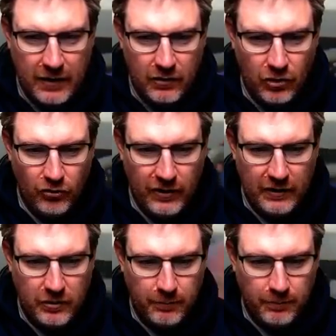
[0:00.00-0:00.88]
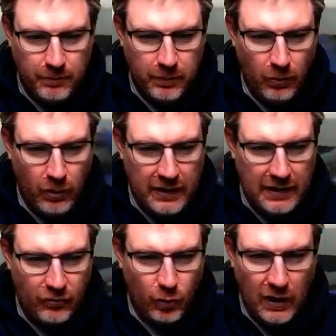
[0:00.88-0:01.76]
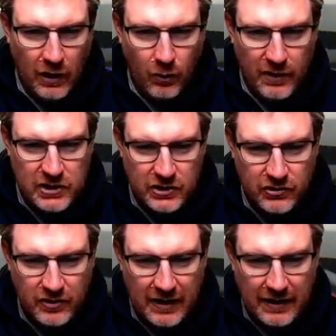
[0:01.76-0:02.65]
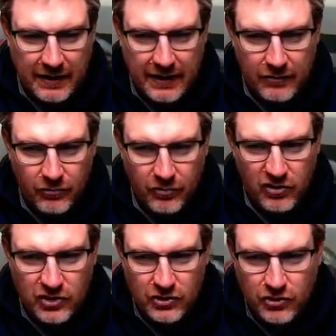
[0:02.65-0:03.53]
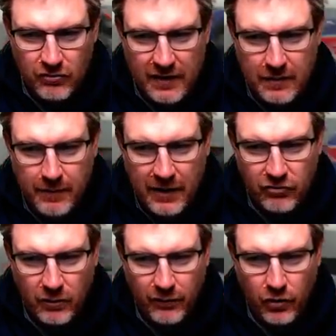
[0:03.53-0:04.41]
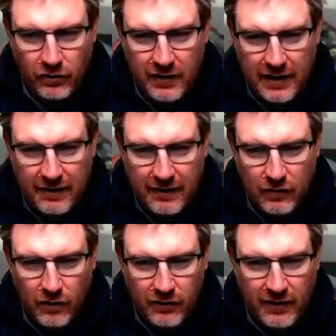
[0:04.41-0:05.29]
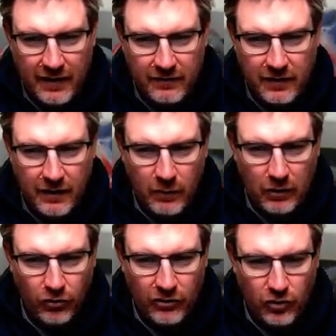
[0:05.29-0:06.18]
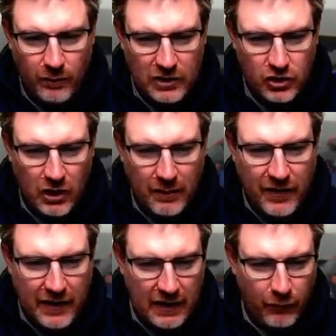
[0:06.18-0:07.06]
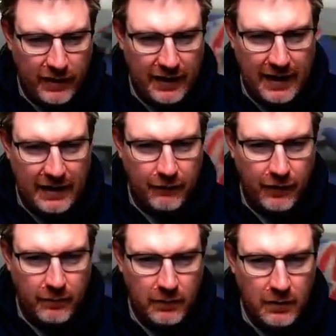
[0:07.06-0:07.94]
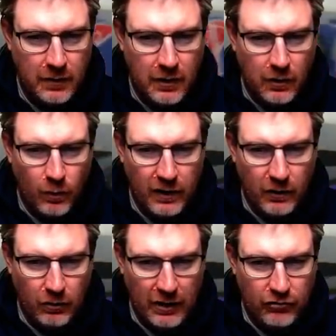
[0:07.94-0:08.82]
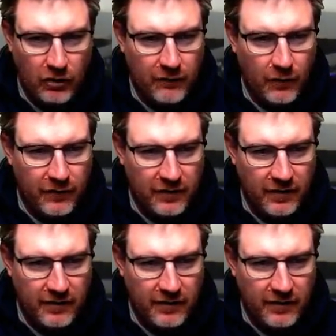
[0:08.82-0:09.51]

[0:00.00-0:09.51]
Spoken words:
using deploy as well. We're just gonna drain the battery. We've got to get these overtakes done. We're losing too much time. I think if we get ahead of them, we'll drive off into the